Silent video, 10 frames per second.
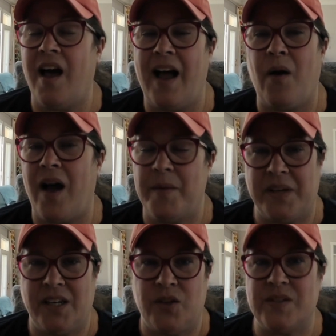how I'm
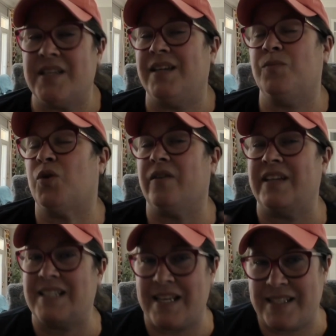going to use it in more of a
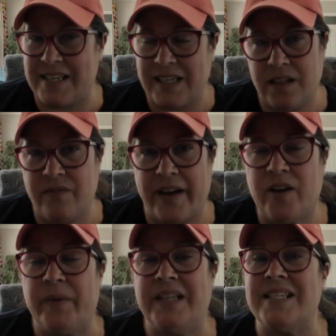testing
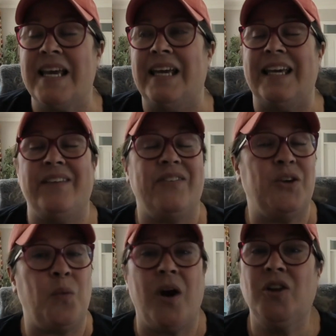environment. If
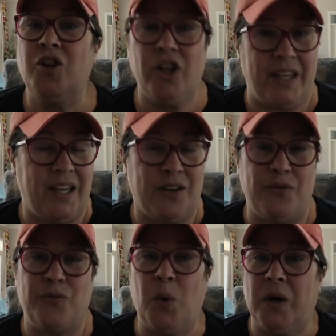you are looking
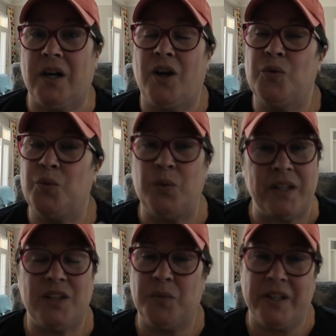for a
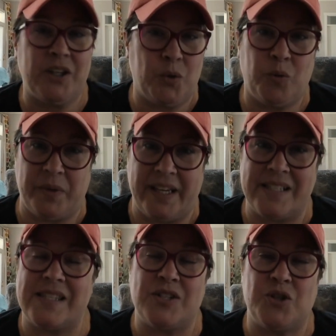really, really cool
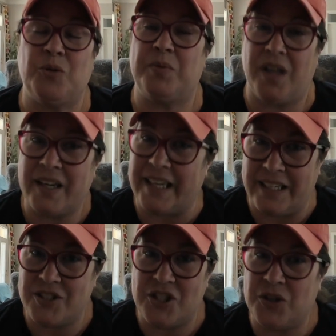place to plug
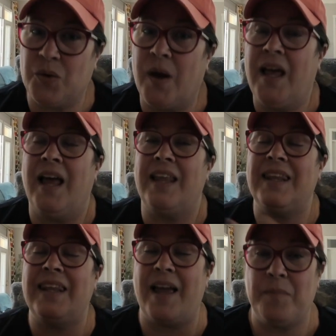into,
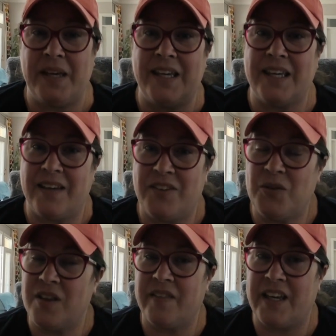let me give you
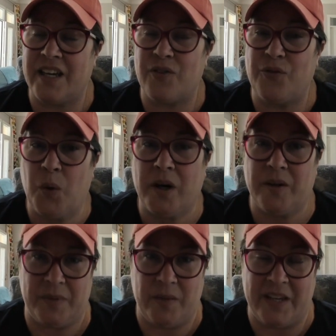the link for
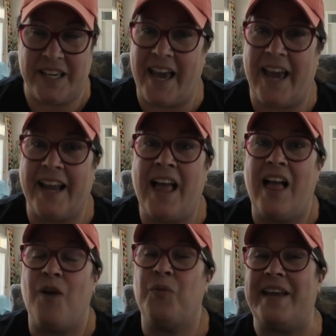PBK.
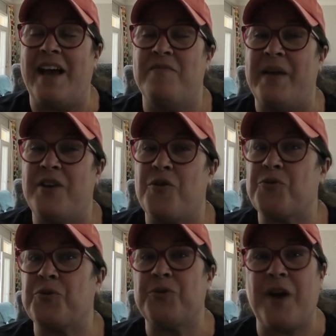We have been
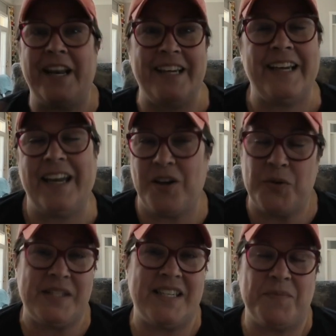running and
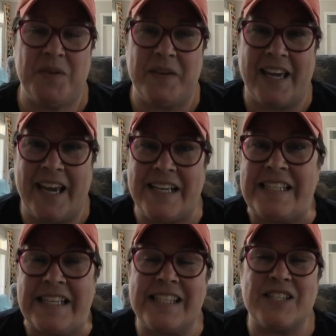hosting PBK
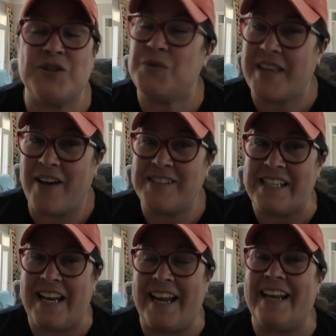since
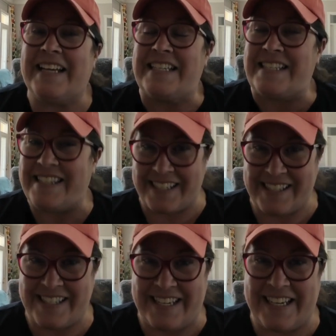
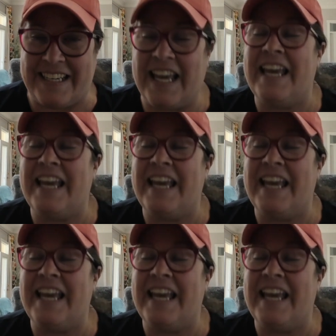2016.